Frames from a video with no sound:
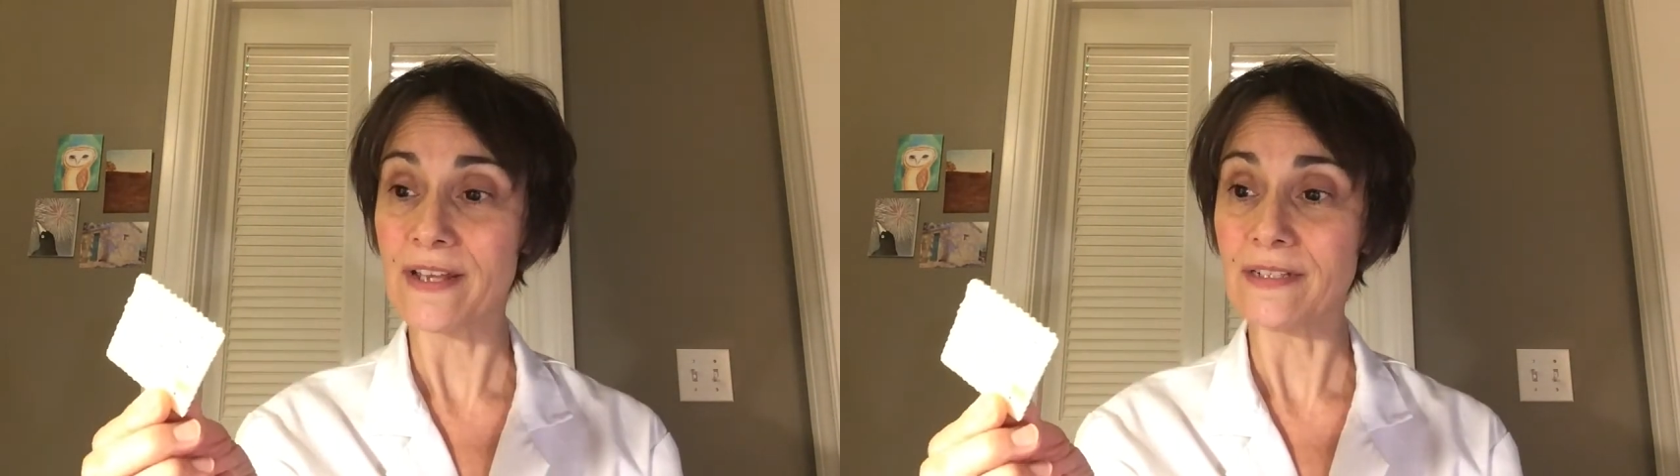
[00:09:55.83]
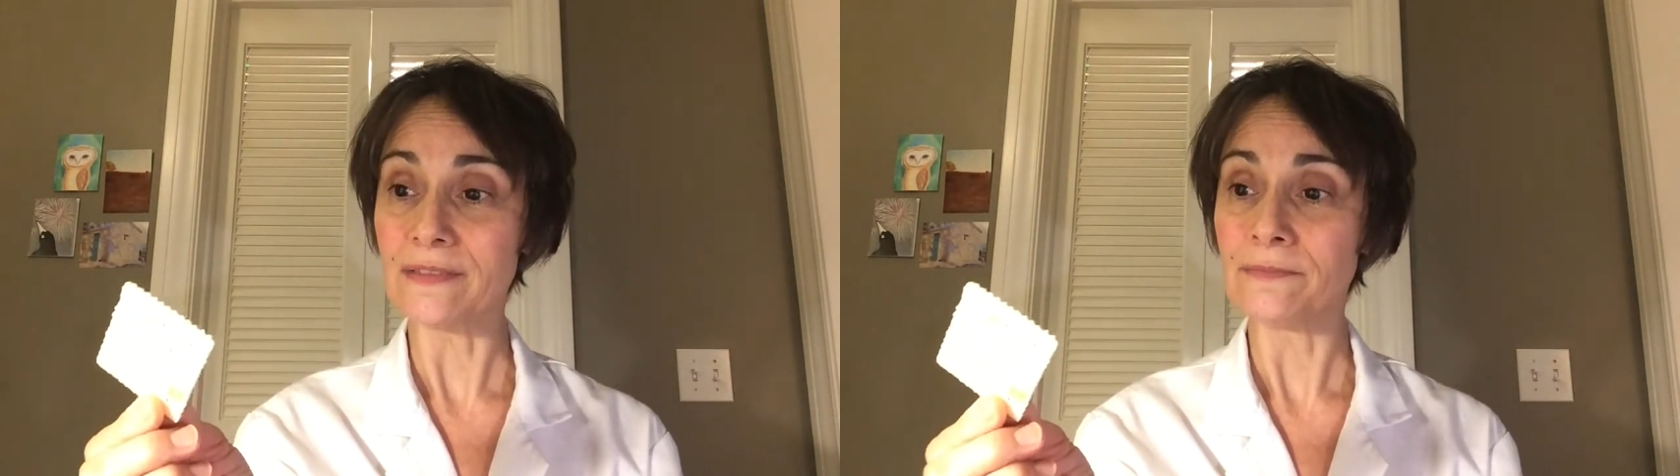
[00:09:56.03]

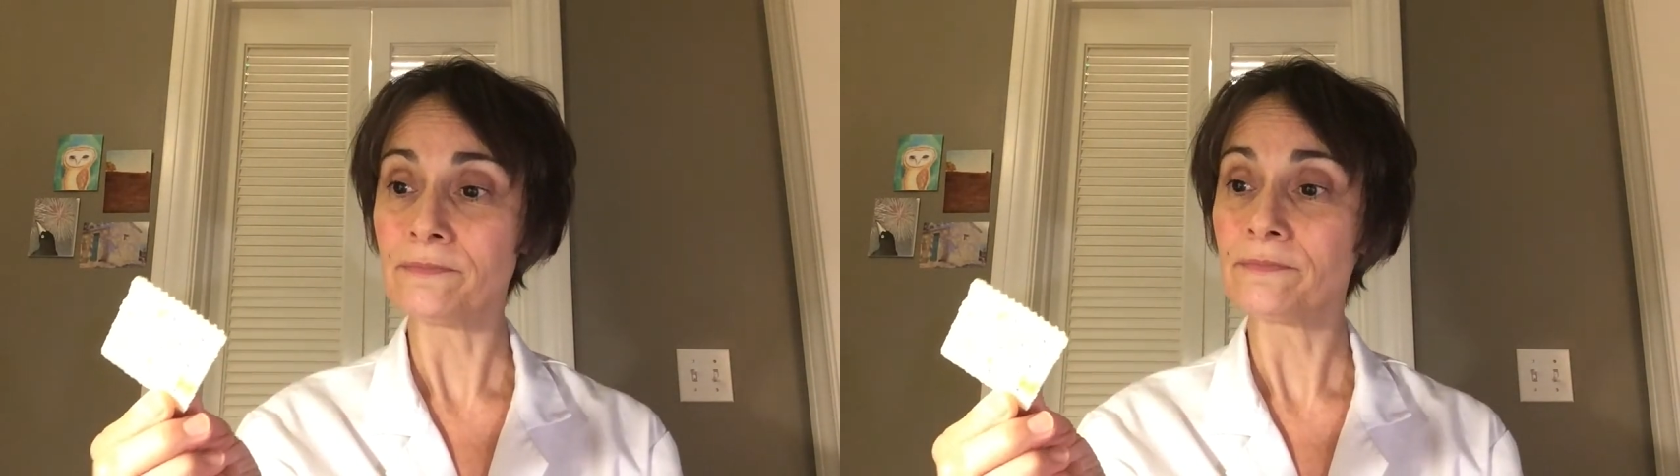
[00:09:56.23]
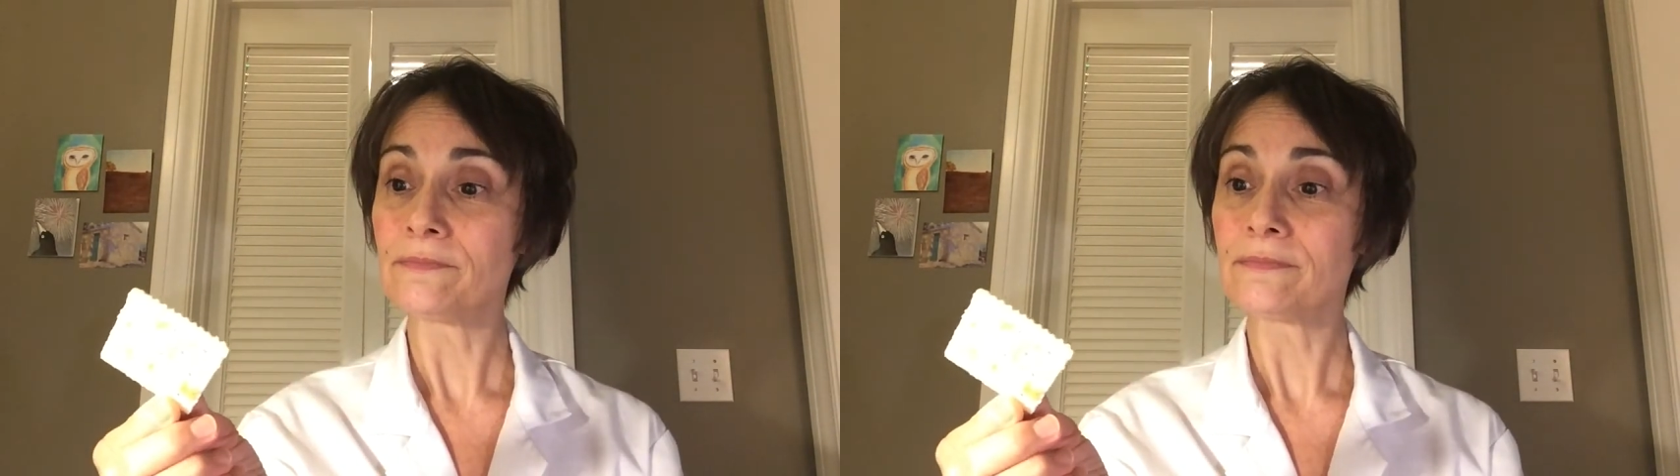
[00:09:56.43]
it,
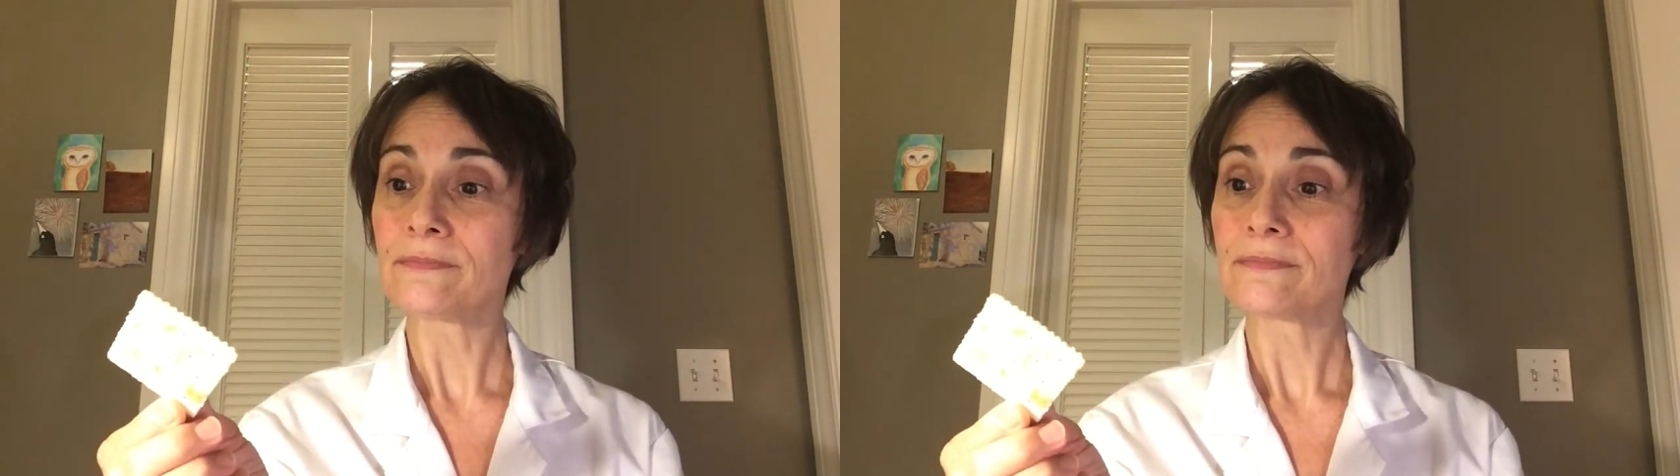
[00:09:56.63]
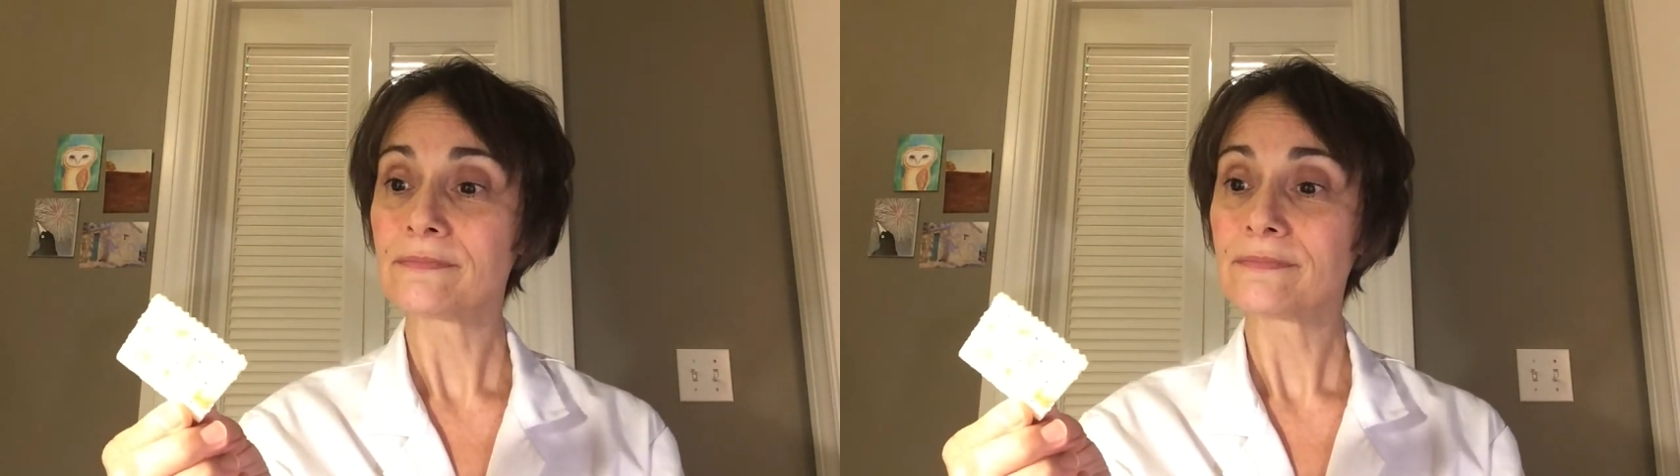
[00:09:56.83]

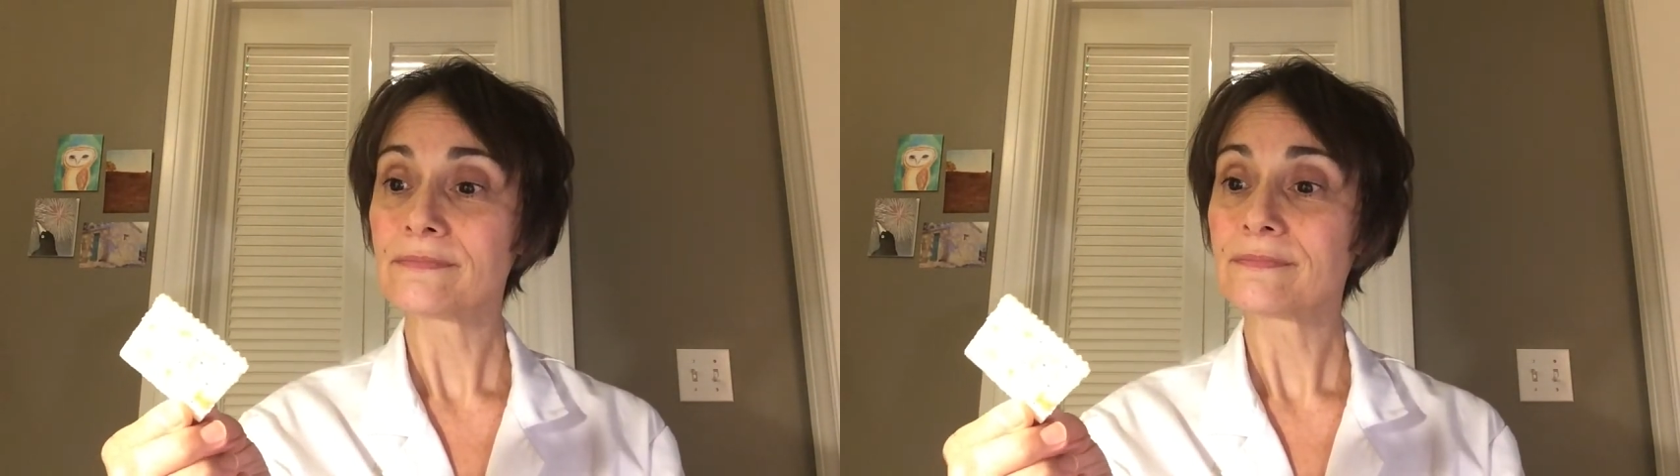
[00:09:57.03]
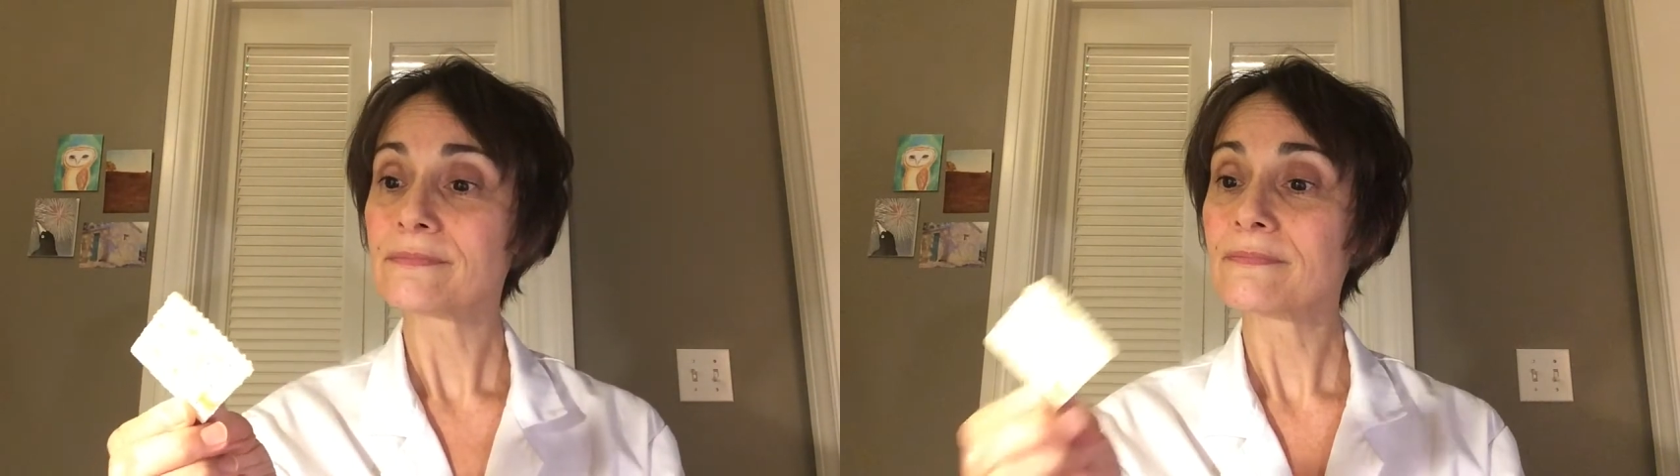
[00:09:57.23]

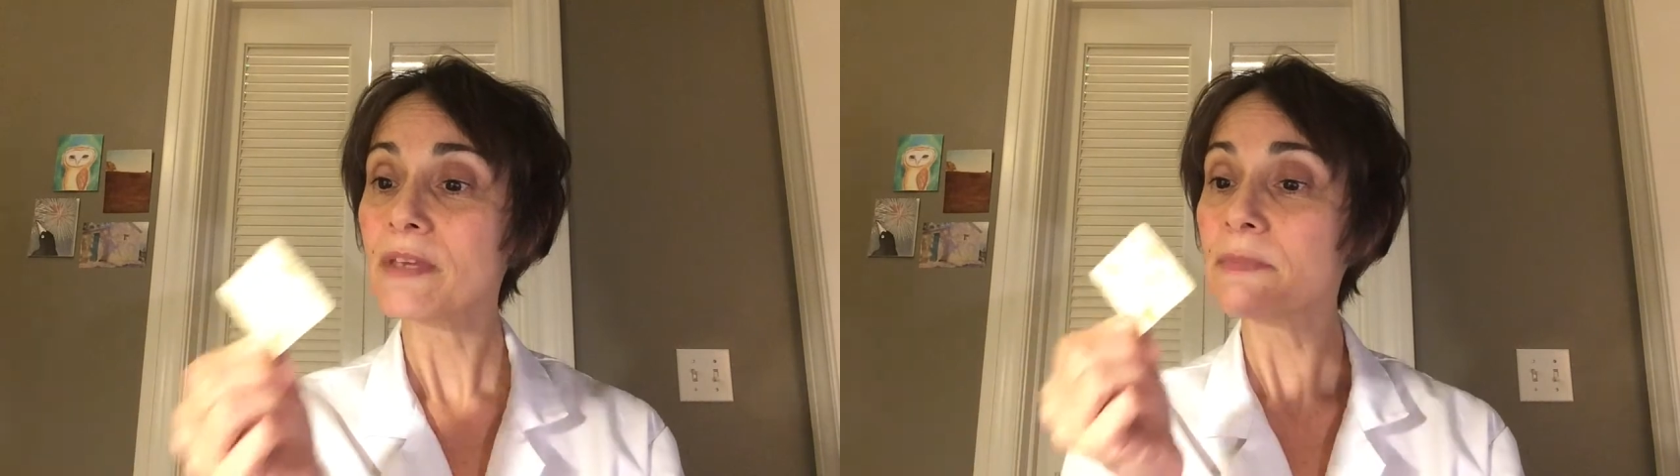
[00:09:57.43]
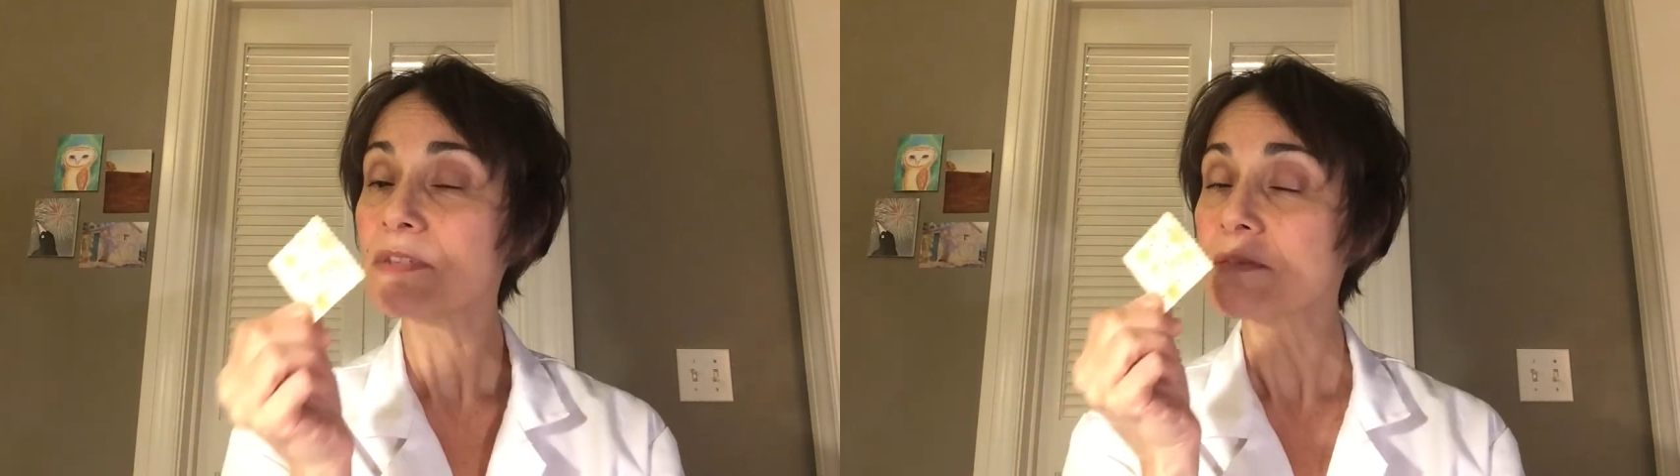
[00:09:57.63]

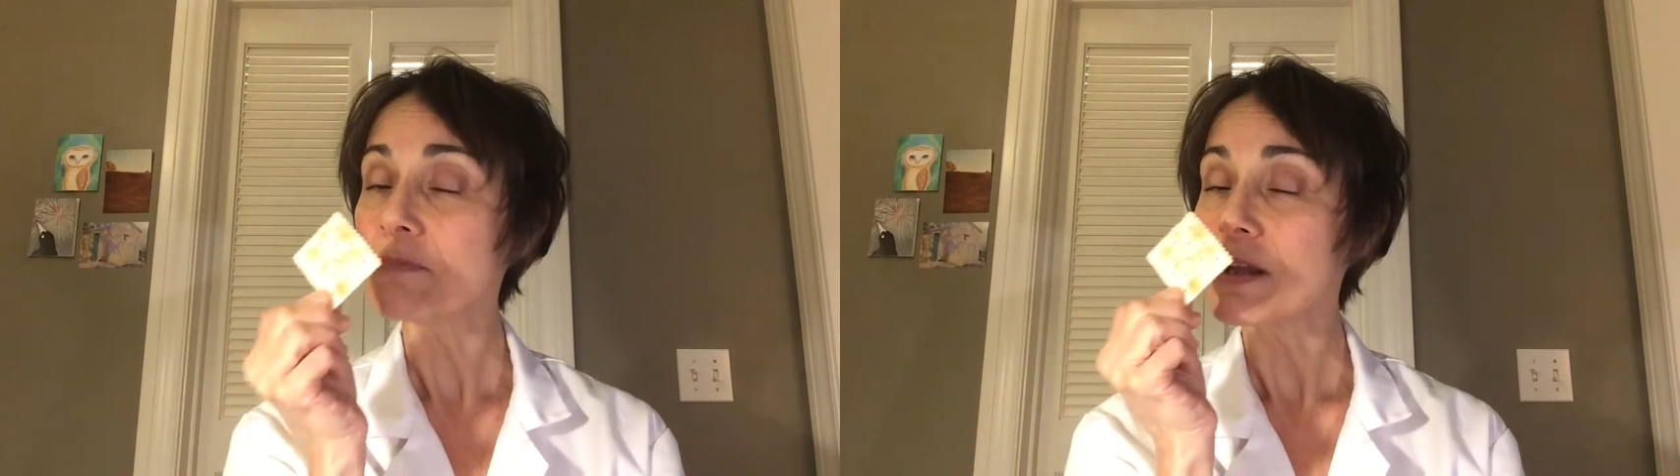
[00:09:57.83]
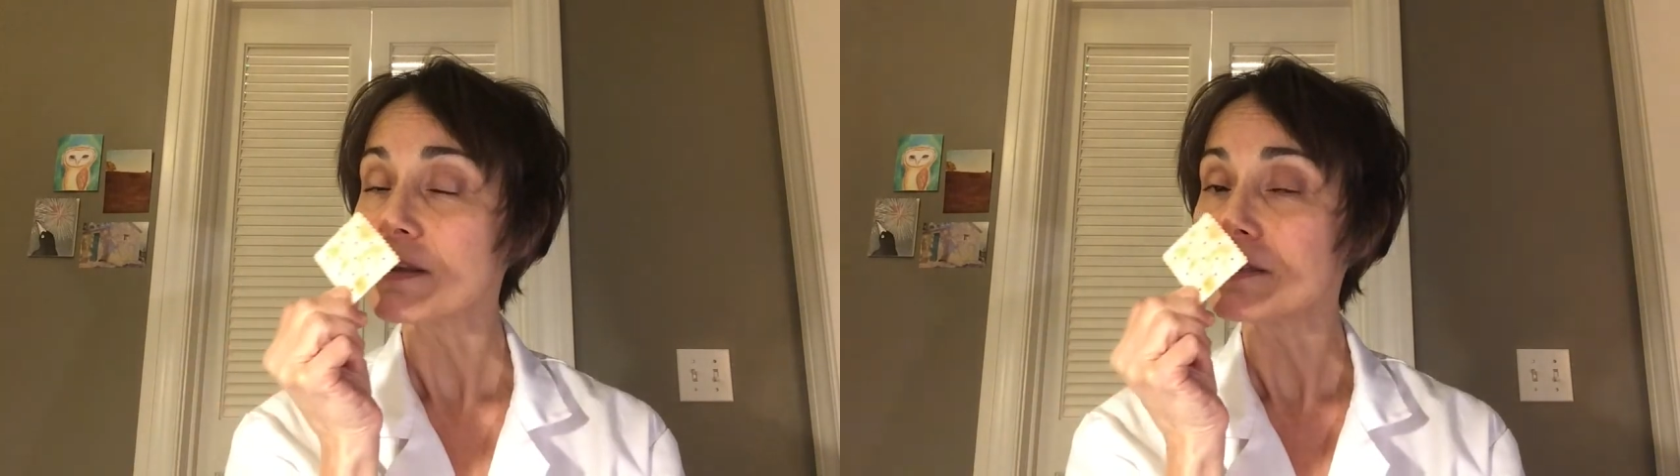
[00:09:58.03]
maybe
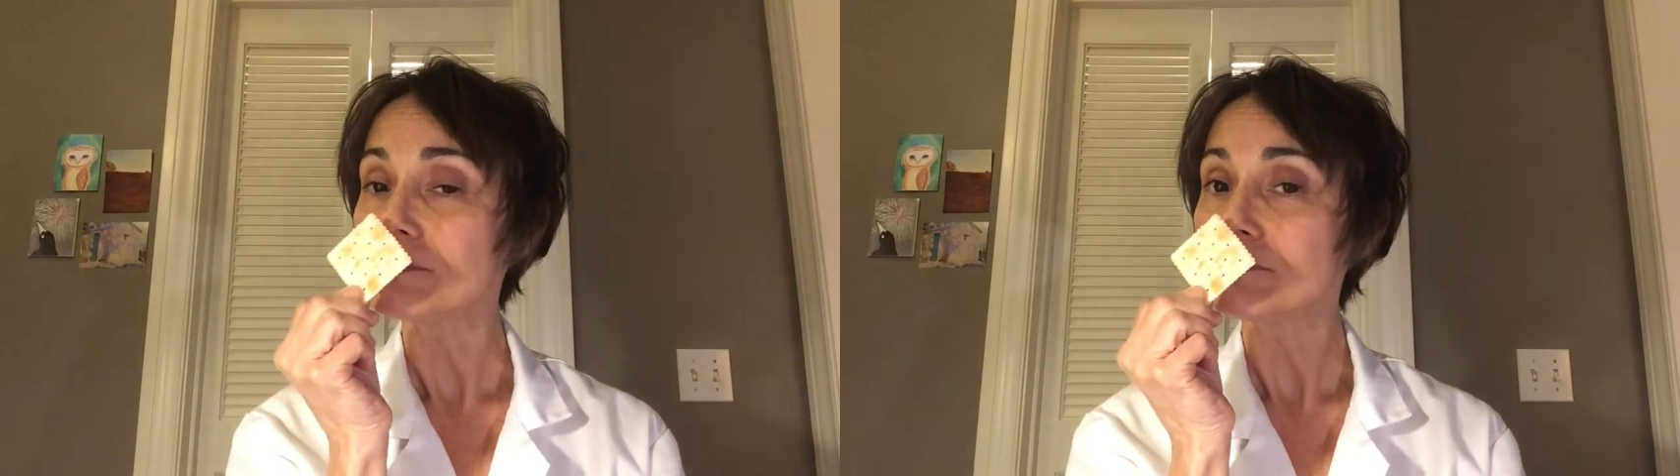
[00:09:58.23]
smell it.